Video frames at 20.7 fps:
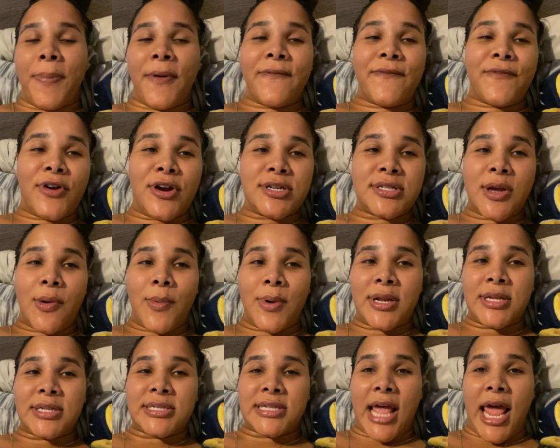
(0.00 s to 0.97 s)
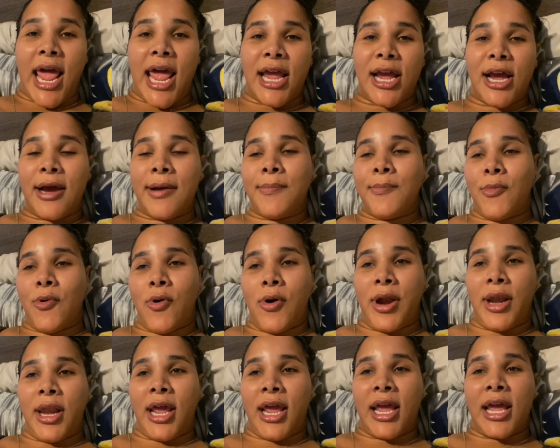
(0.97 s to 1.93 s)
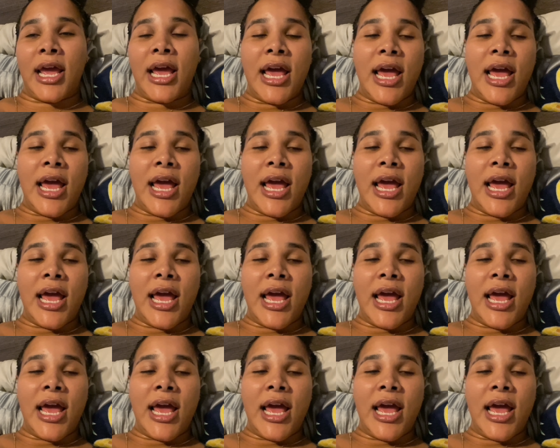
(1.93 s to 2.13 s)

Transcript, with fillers: But first, I want to say good morning.